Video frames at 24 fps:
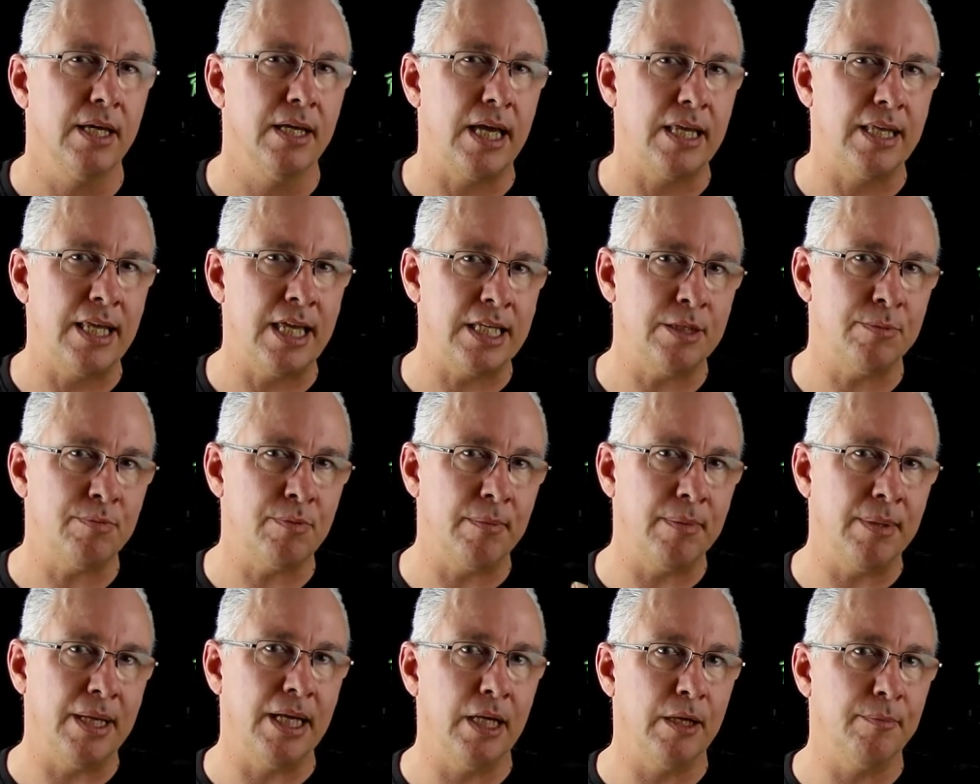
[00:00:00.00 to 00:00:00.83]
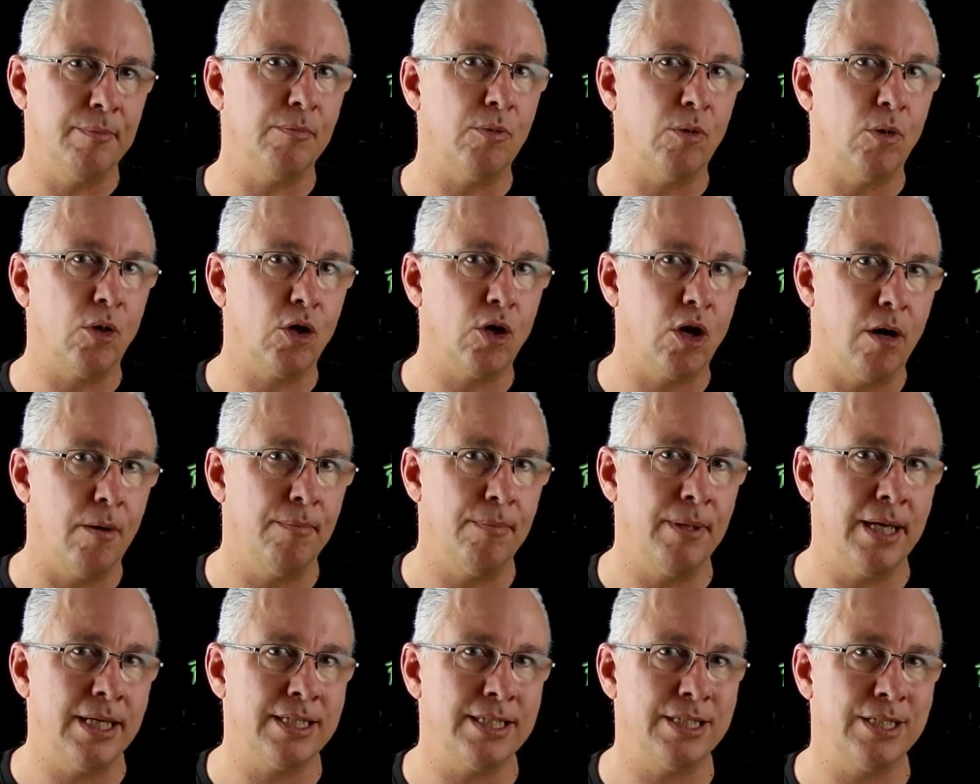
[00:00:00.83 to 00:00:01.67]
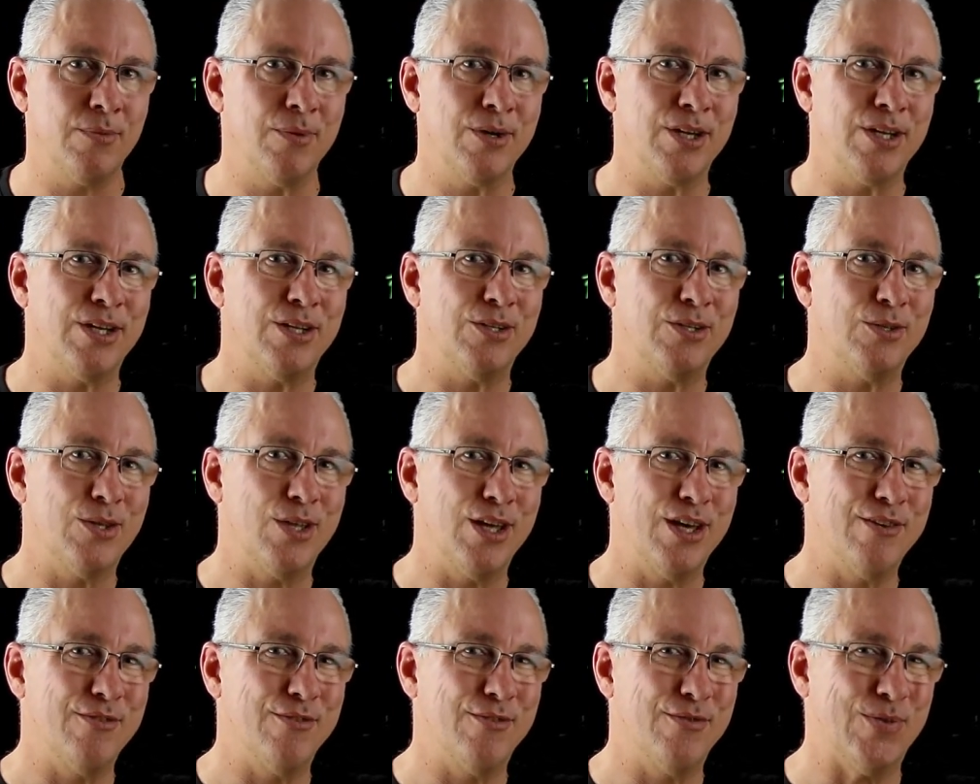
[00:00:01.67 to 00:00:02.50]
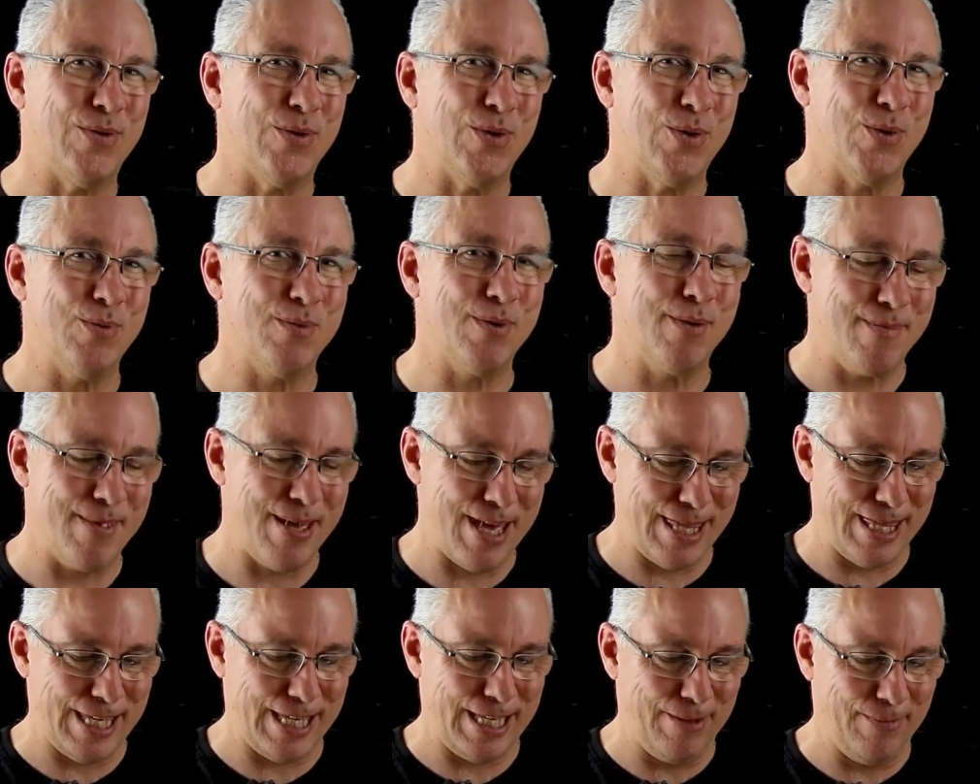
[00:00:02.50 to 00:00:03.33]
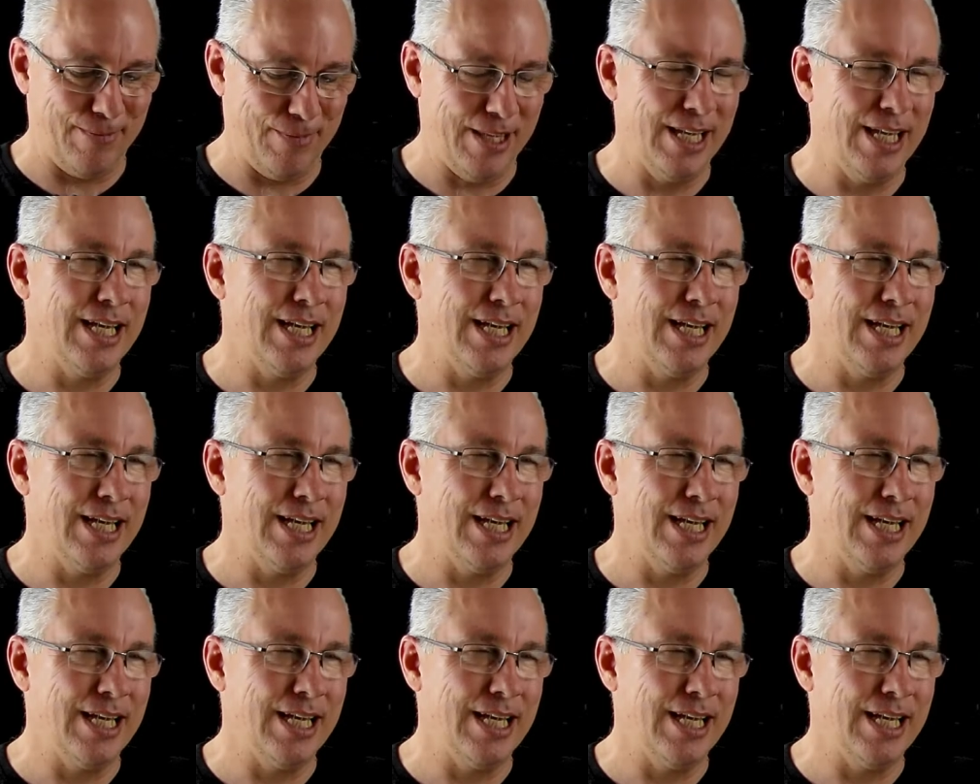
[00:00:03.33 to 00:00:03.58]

Now that's probably a little bit more complex so I'm going to do the former method.